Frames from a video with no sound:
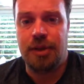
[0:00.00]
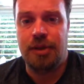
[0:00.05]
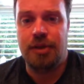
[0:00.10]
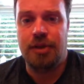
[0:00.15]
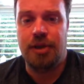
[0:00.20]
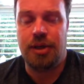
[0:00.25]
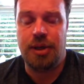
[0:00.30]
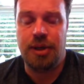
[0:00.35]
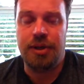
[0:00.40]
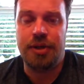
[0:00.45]

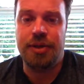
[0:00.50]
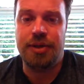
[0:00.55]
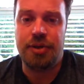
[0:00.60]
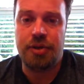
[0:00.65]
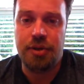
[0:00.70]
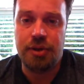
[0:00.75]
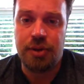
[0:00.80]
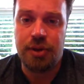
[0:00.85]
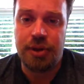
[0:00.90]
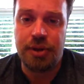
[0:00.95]

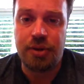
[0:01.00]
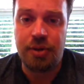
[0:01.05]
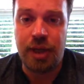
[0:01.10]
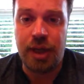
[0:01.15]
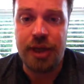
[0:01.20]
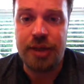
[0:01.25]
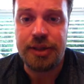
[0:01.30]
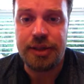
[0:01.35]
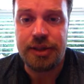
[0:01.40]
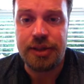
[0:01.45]
The
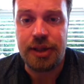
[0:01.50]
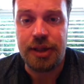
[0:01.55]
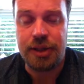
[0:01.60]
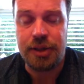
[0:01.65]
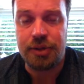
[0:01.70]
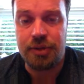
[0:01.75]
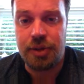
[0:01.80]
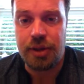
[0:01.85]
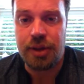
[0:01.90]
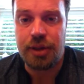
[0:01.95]
stress and
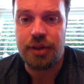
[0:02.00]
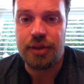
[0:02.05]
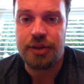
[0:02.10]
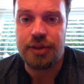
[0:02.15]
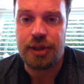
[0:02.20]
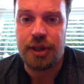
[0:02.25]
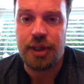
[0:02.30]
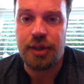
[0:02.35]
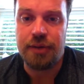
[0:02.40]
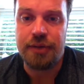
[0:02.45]
the
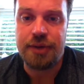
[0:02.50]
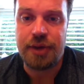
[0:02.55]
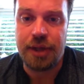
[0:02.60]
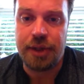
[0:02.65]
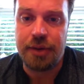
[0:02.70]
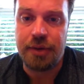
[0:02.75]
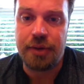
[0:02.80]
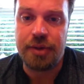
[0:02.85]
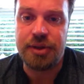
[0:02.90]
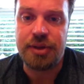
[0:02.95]
triggers of
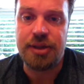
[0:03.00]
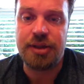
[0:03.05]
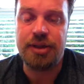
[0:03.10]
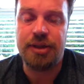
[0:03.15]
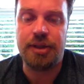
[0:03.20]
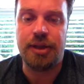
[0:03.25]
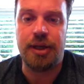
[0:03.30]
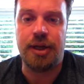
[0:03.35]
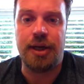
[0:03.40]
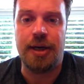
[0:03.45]

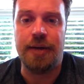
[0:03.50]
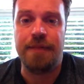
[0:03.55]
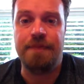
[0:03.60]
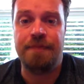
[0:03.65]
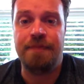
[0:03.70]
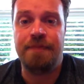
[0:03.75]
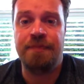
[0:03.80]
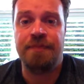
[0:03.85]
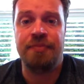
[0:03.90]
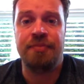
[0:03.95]
psychosis.
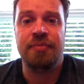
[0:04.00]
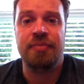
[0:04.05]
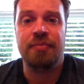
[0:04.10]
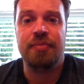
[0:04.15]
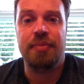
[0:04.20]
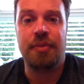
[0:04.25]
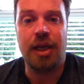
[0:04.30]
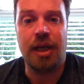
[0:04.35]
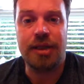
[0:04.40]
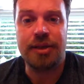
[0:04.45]

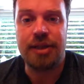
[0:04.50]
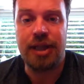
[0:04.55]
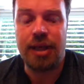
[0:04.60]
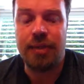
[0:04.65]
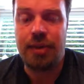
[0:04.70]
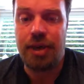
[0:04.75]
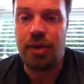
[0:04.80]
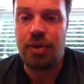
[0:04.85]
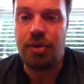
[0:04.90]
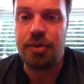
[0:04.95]
Next
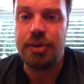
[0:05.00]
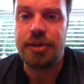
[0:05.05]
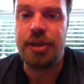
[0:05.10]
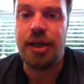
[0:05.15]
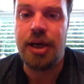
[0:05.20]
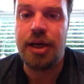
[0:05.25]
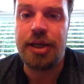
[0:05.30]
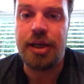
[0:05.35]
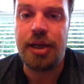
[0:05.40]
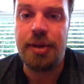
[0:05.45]
time I will be
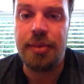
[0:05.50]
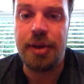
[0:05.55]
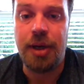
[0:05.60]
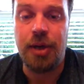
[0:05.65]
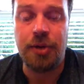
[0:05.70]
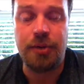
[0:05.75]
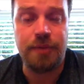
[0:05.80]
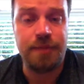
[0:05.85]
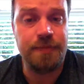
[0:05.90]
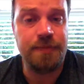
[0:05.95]
talking
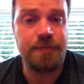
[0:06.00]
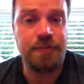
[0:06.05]
about